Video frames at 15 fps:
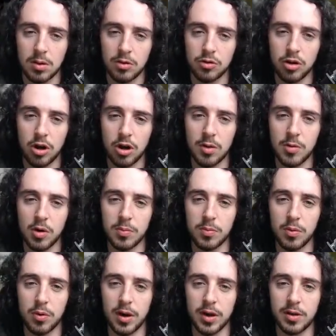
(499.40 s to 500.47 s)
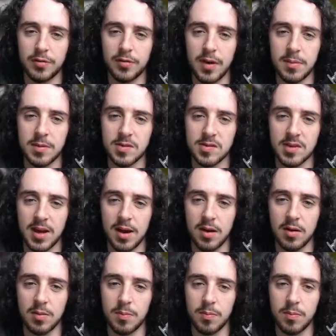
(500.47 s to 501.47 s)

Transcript: Germ, old boy, you're famous now.